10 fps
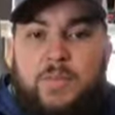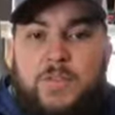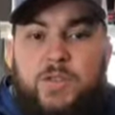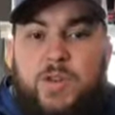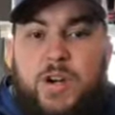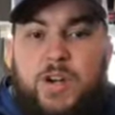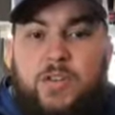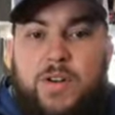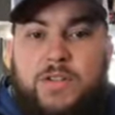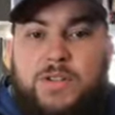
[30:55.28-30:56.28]
You are
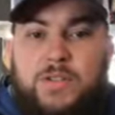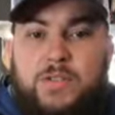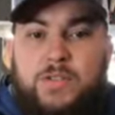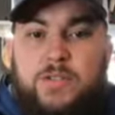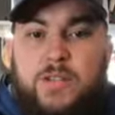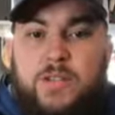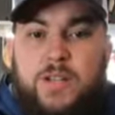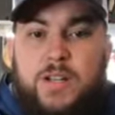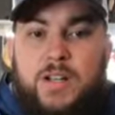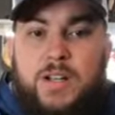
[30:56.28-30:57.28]
going to
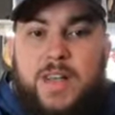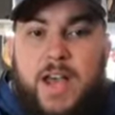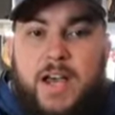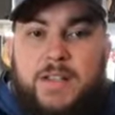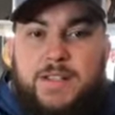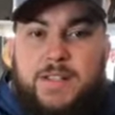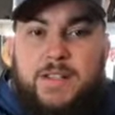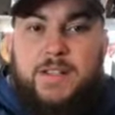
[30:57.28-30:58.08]
guess